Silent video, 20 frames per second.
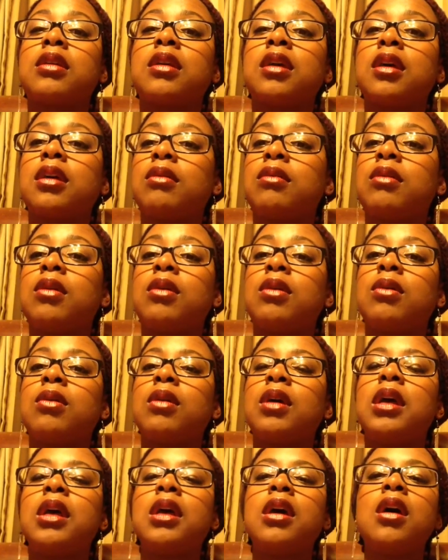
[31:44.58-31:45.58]
I don't know.
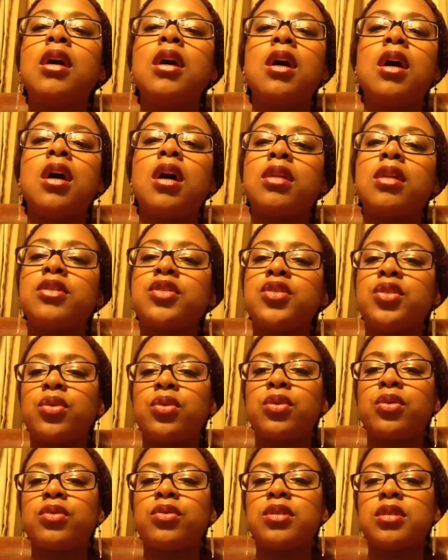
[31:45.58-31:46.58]
All the show
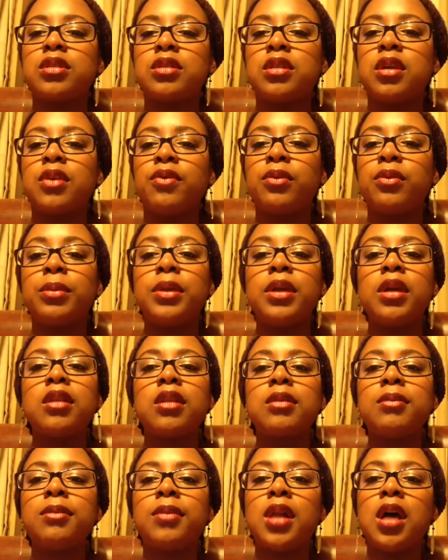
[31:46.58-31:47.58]
notes and stuff will be
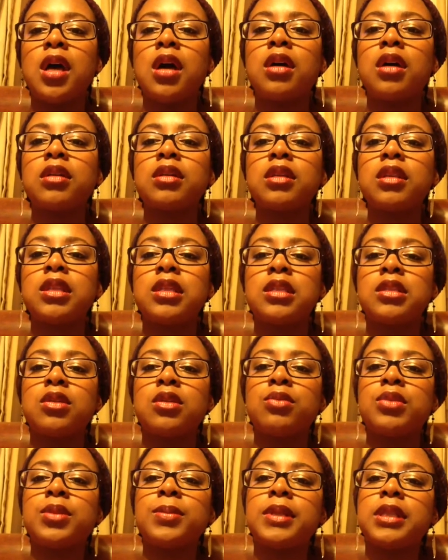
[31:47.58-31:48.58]
on the blog,
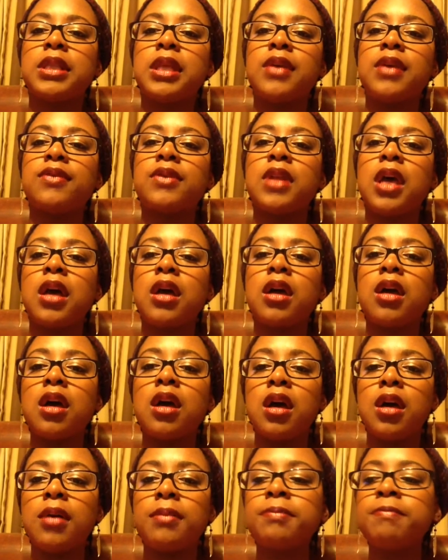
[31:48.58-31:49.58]

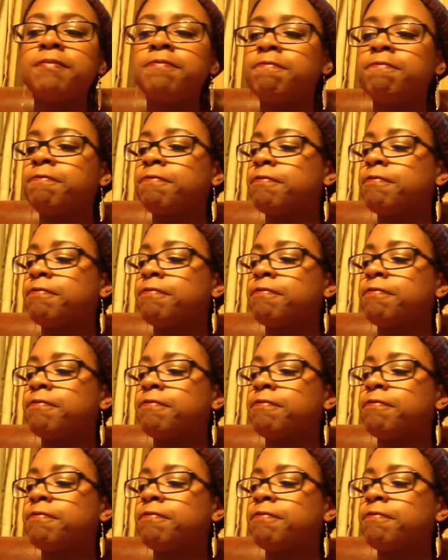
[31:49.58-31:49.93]
thishomespunlife.com.